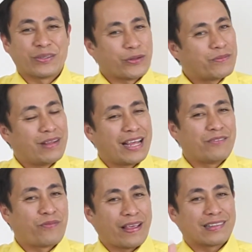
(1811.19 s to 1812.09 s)
So you
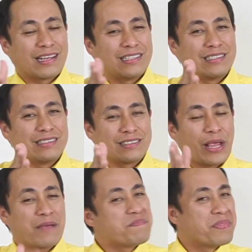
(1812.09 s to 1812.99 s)
believe faith can
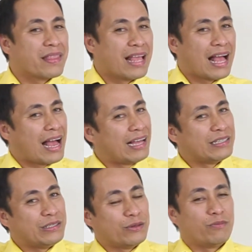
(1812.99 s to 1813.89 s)
save,
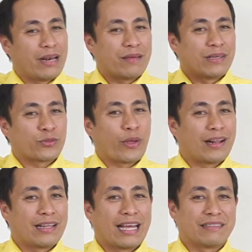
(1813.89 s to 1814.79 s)
and you believe as
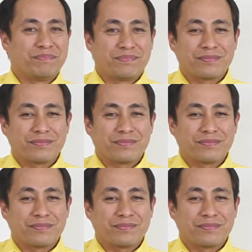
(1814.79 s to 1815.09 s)
well that